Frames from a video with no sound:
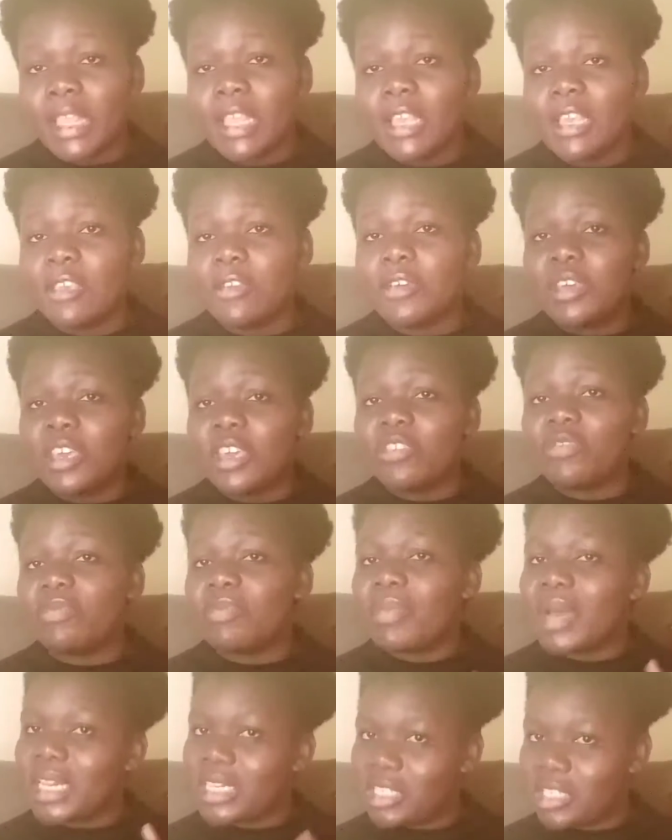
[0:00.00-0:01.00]
you give
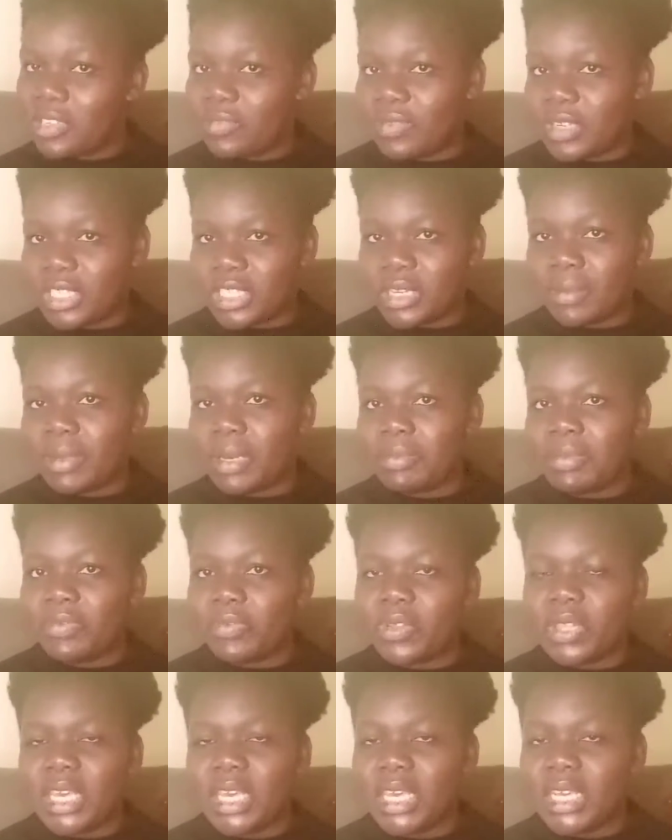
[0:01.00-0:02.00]
multivitamin
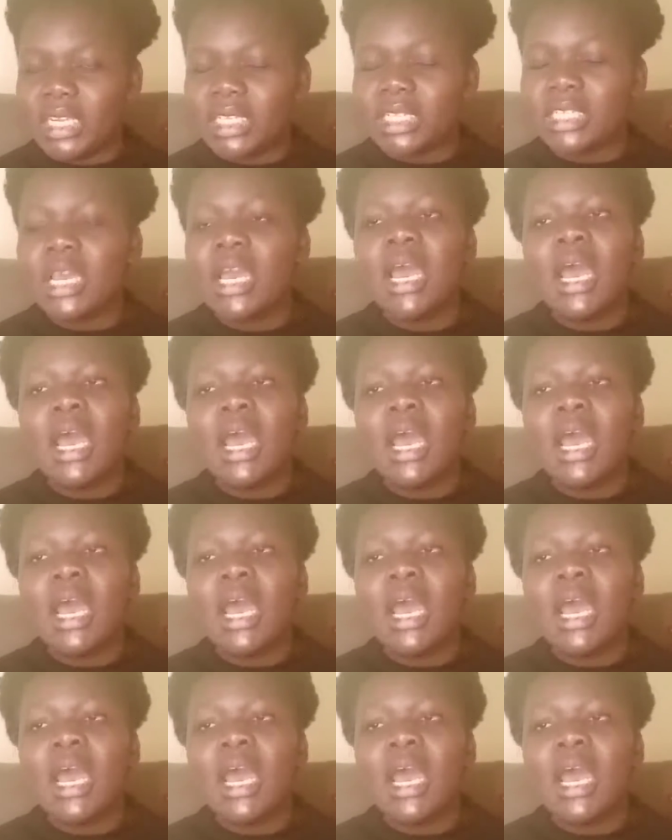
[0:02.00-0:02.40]
before they eat.